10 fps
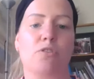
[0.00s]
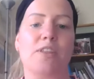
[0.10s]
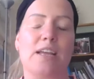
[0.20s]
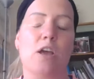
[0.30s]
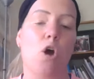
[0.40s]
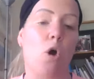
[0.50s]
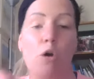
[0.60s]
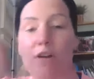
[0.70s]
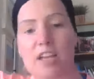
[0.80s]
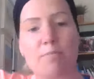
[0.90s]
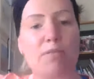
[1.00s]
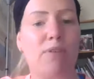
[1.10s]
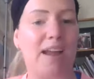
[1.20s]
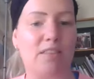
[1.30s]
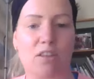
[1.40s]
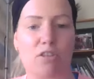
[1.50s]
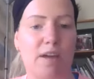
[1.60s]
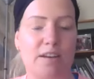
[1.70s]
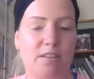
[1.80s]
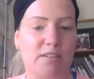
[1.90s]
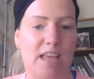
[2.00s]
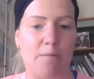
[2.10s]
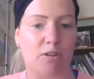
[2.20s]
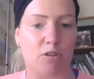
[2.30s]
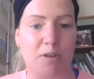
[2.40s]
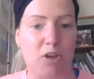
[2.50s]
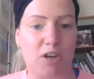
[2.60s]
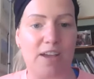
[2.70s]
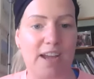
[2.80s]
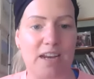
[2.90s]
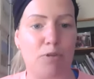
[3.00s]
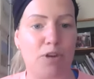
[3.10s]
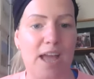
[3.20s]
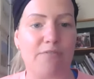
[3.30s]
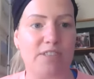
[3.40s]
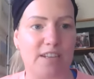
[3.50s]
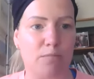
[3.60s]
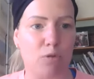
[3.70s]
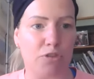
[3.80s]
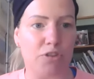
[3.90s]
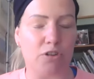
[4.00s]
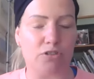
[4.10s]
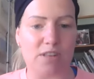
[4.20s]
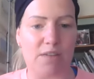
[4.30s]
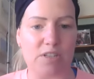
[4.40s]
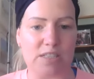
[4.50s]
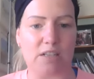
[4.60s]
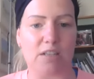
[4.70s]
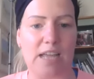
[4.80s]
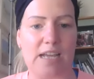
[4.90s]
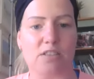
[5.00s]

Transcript: Or it can be right the other end of the scale. It could be earning that kind of money every single month, not just every single year.